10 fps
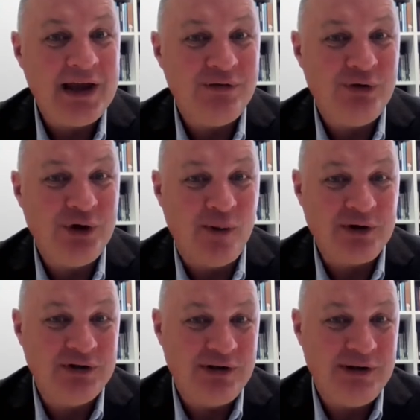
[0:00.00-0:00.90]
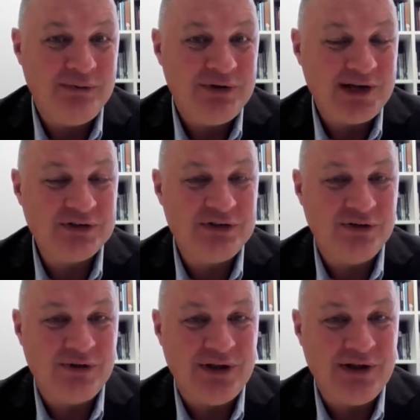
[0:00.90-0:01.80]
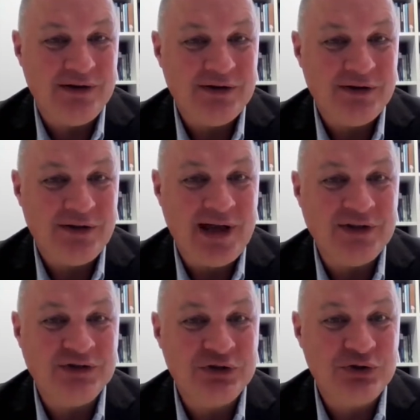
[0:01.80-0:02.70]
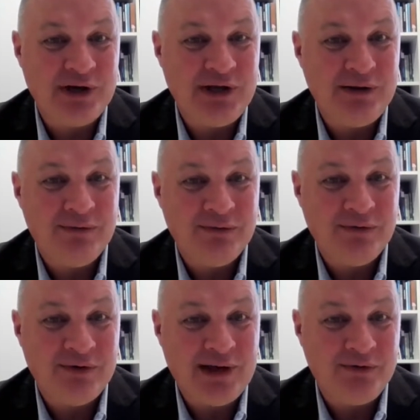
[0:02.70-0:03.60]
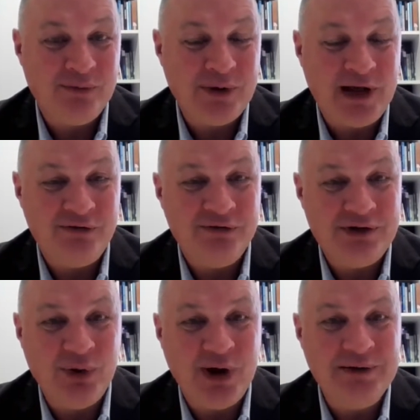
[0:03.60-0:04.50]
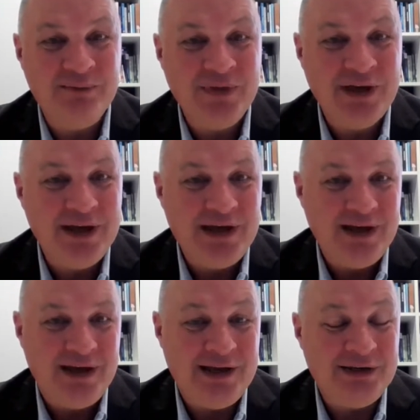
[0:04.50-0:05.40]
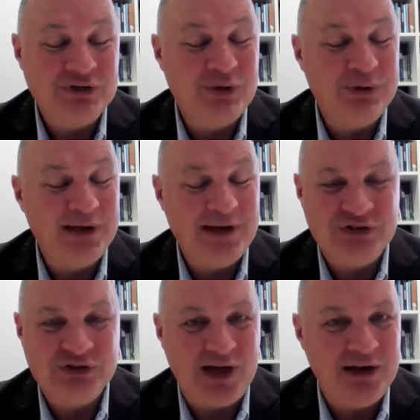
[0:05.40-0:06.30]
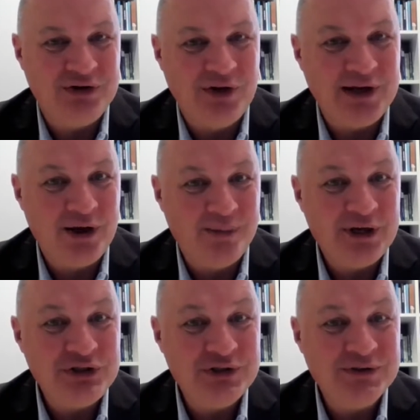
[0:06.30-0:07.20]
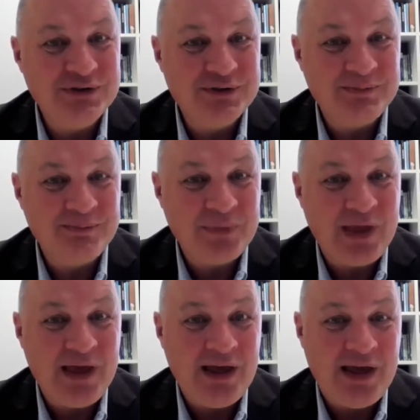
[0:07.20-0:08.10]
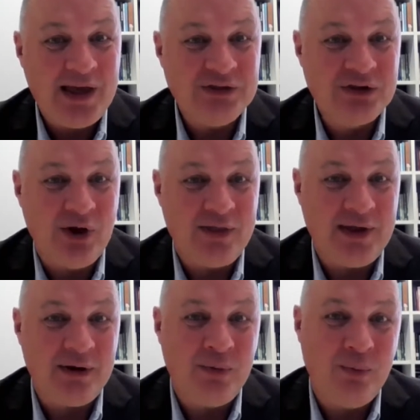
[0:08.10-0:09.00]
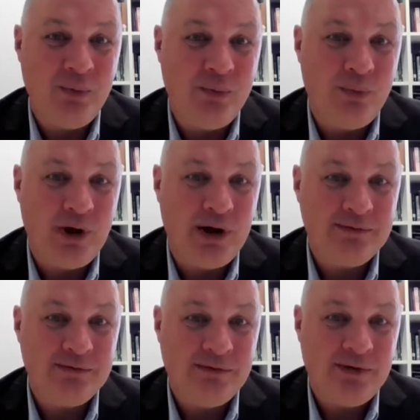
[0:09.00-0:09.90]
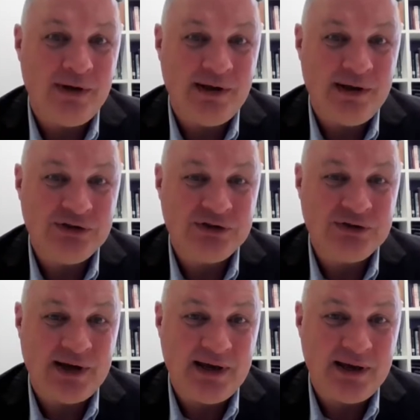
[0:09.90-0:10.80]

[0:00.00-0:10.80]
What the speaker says: And if we go back to the text of the ANZUS Treaty from 1951, it is completely silent on economic issues. And so I think what is